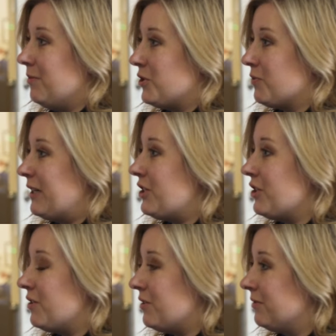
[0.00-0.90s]
almost
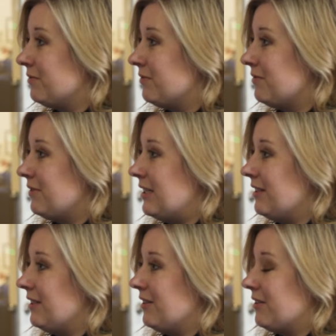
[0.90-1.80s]
regional.
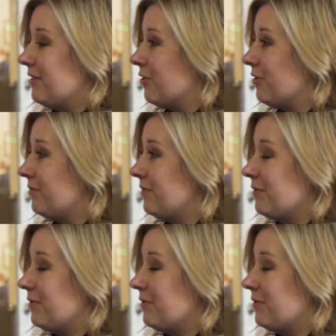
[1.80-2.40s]
Or